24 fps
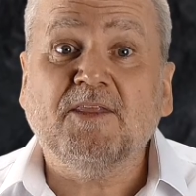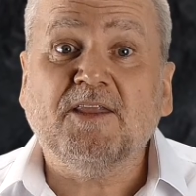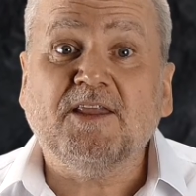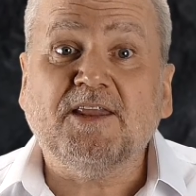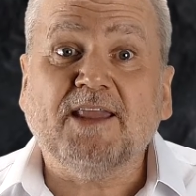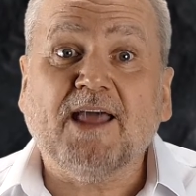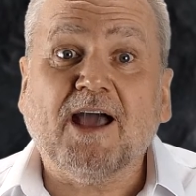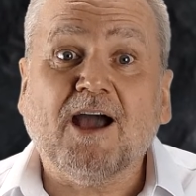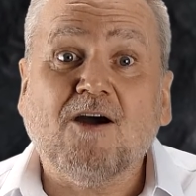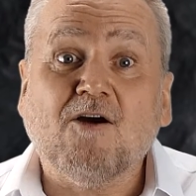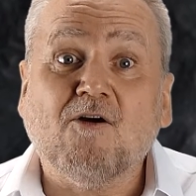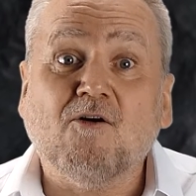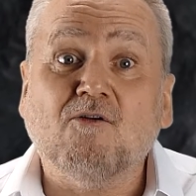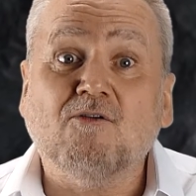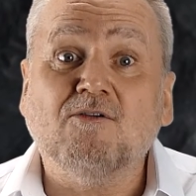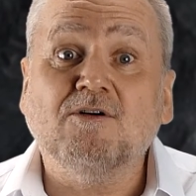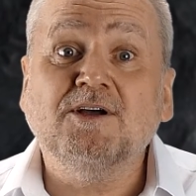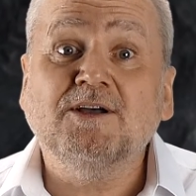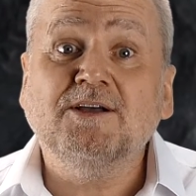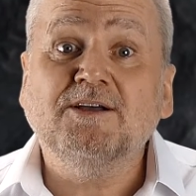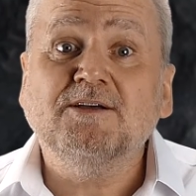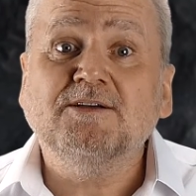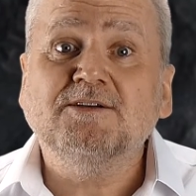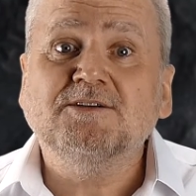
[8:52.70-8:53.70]
"Now,
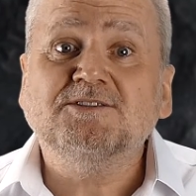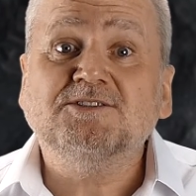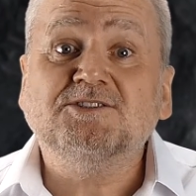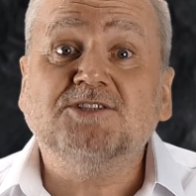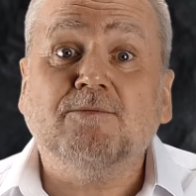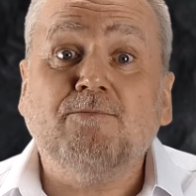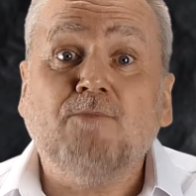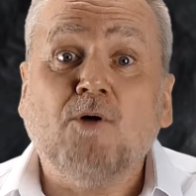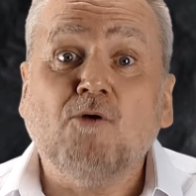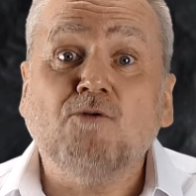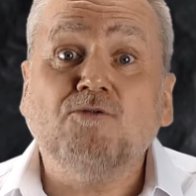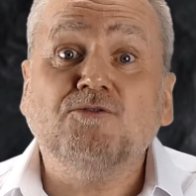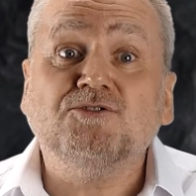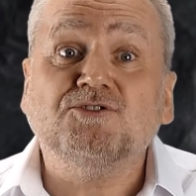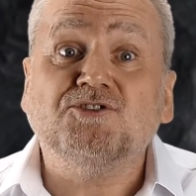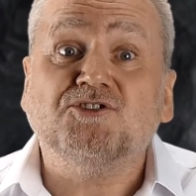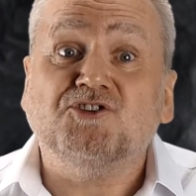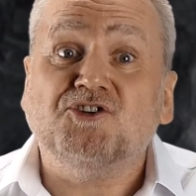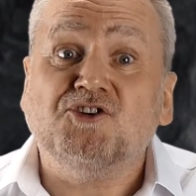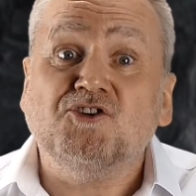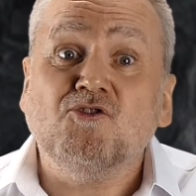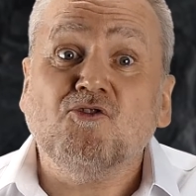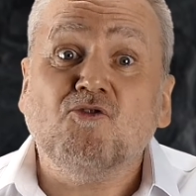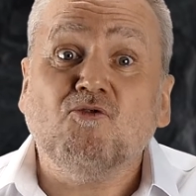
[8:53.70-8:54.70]
suppose
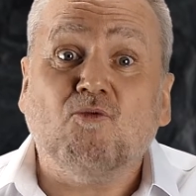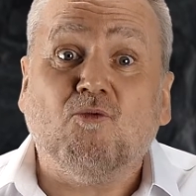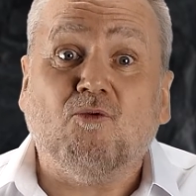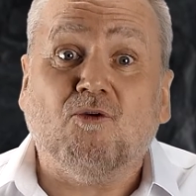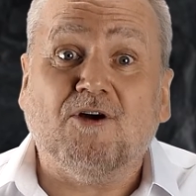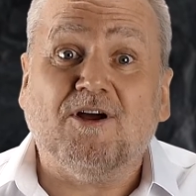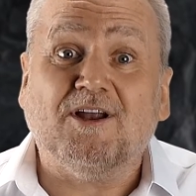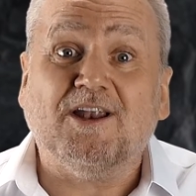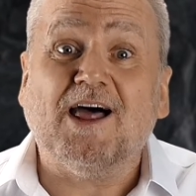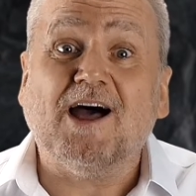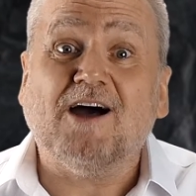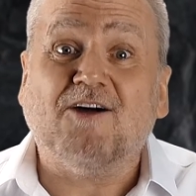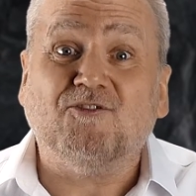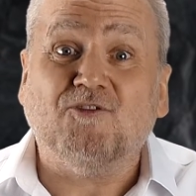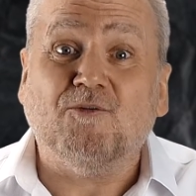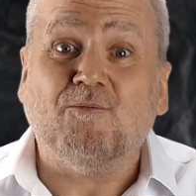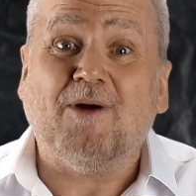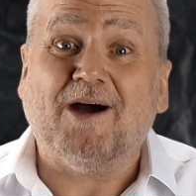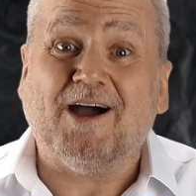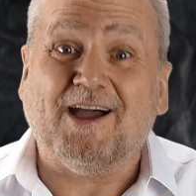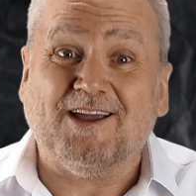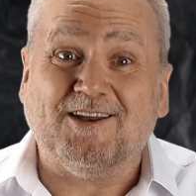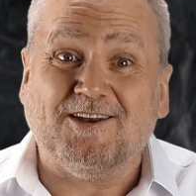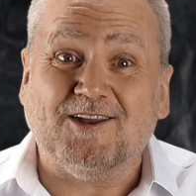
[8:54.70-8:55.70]
you were allowed to
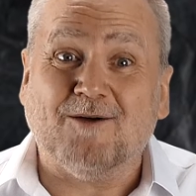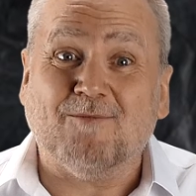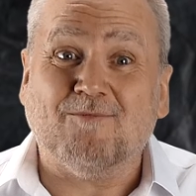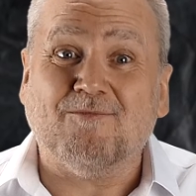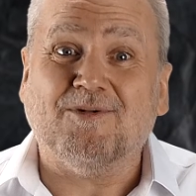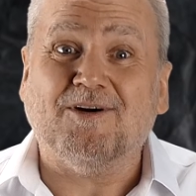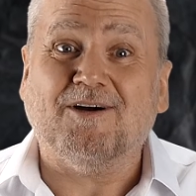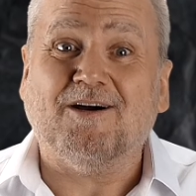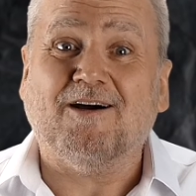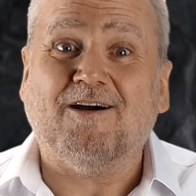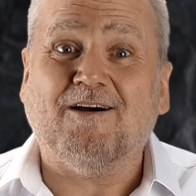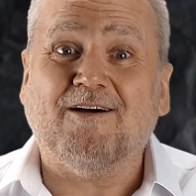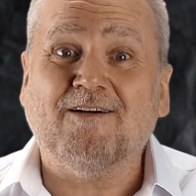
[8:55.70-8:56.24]
buy a number.